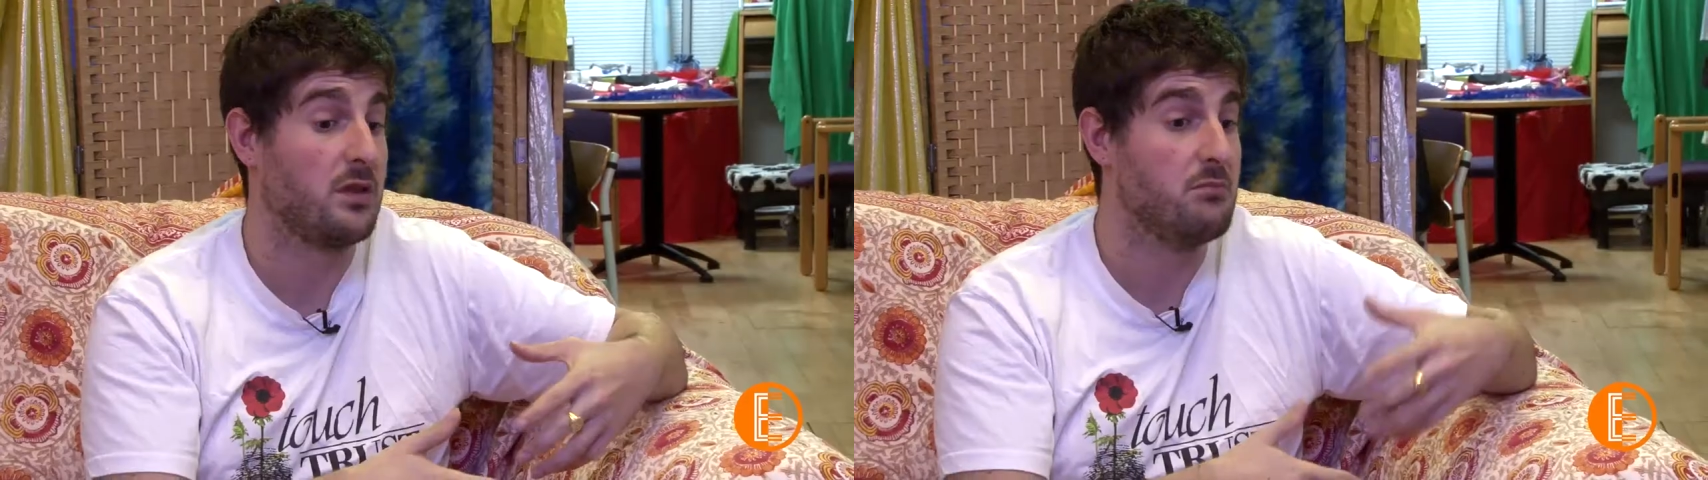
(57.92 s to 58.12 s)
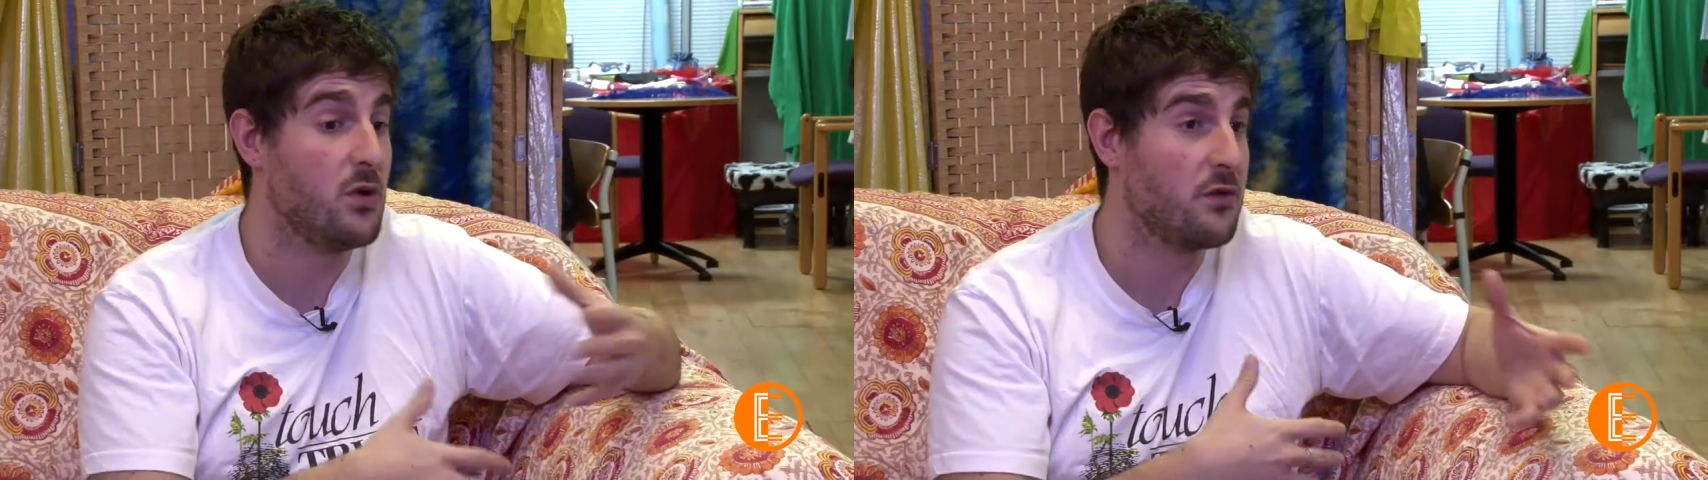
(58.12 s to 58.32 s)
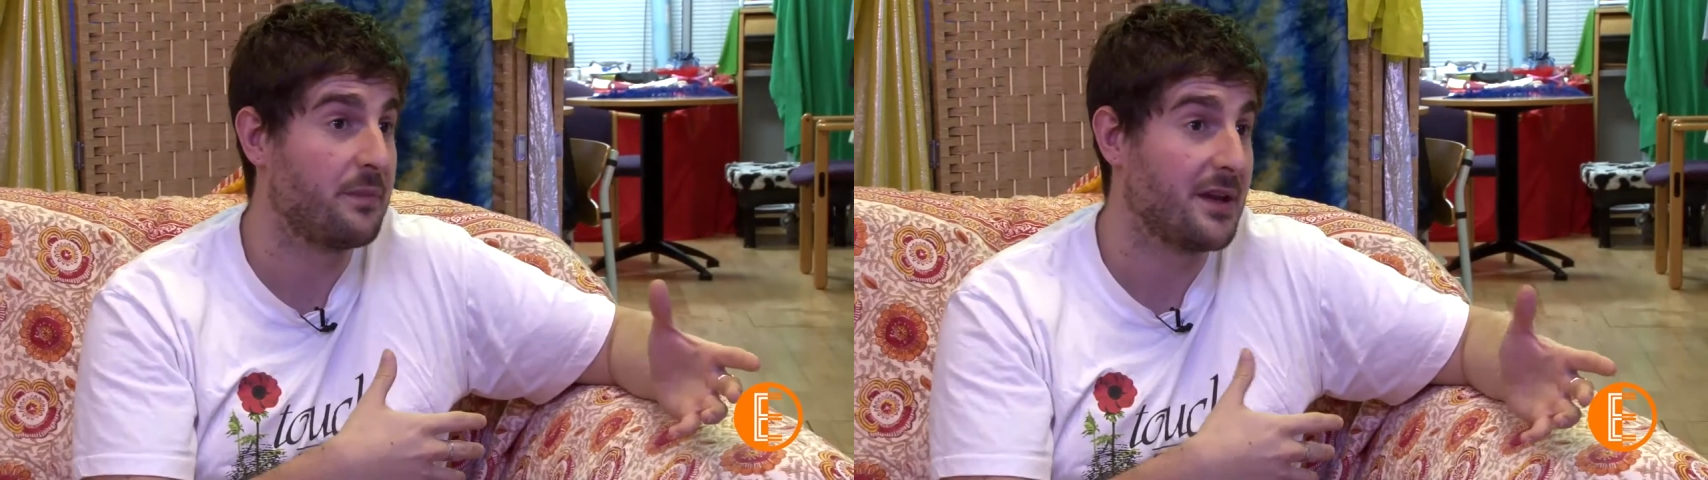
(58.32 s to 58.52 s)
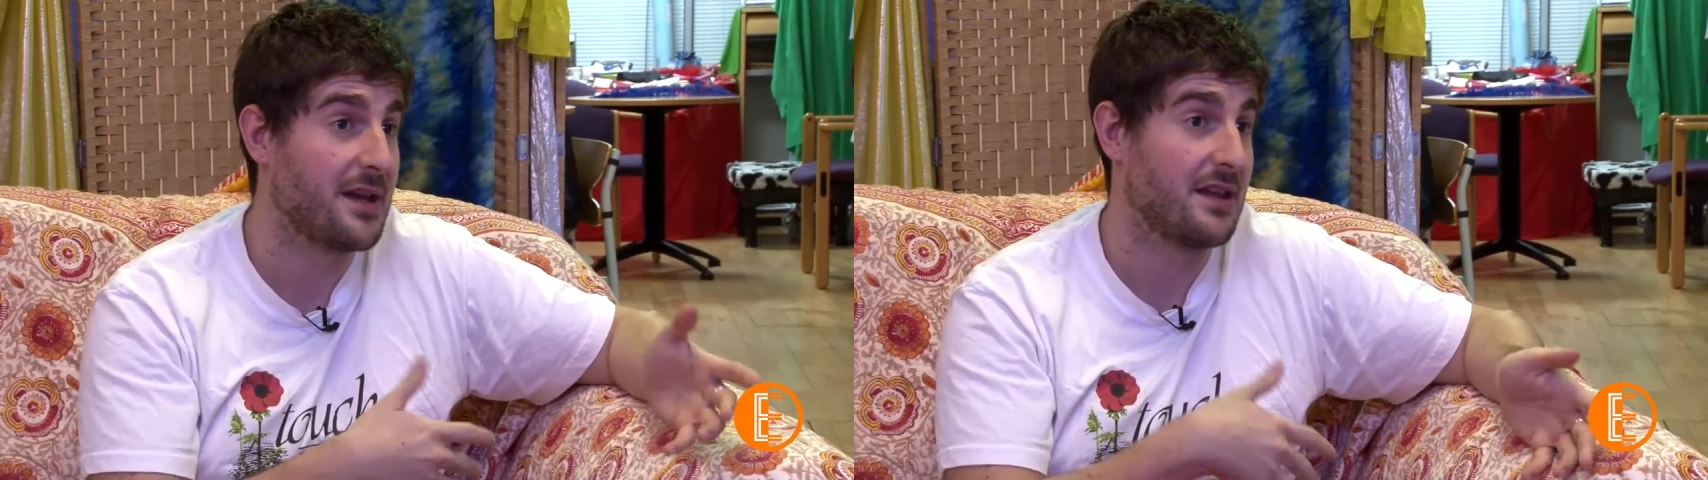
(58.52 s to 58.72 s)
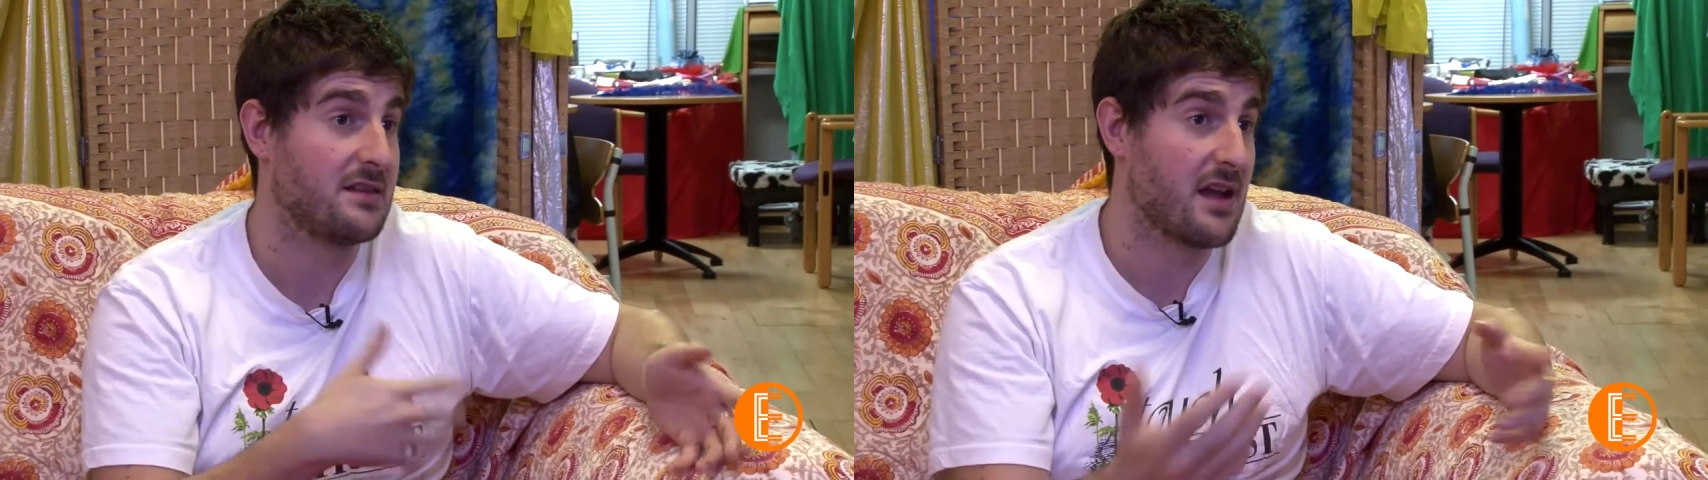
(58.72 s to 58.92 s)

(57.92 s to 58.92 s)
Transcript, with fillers: with movement and